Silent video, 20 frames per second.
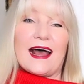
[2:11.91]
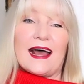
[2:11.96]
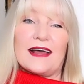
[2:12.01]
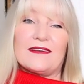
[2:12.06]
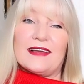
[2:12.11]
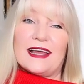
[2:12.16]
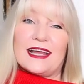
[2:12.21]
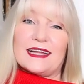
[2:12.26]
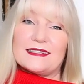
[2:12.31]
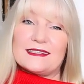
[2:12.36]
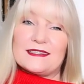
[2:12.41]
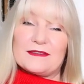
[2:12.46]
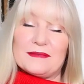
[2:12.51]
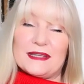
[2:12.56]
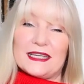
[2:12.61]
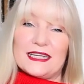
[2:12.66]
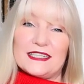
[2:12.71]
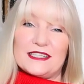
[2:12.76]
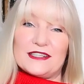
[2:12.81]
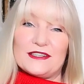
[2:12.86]
I've had some
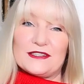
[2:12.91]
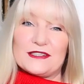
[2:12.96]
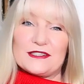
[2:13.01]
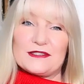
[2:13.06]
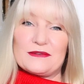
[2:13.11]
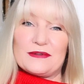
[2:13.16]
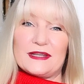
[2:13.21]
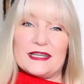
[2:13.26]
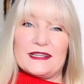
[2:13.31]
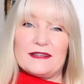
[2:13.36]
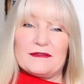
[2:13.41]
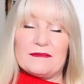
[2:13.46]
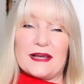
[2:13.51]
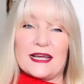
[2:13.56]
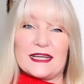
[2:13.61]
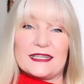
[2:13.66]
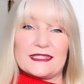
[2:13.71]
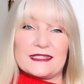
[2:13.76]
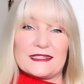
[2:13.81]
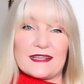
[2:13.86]
issues with
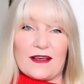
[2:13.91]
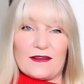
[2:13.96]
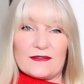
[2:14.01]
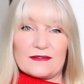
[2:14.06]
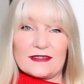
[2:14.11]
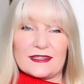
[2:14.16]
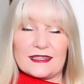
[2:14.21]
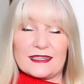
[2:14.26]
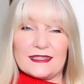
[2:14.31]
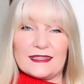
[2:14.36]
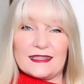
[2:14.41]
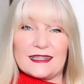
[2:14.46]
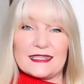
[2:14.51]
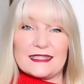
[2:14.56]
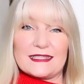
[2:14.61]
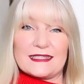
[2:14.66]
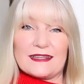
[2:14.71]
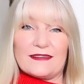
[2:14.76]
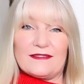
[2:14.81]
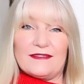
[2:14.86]
my sound in this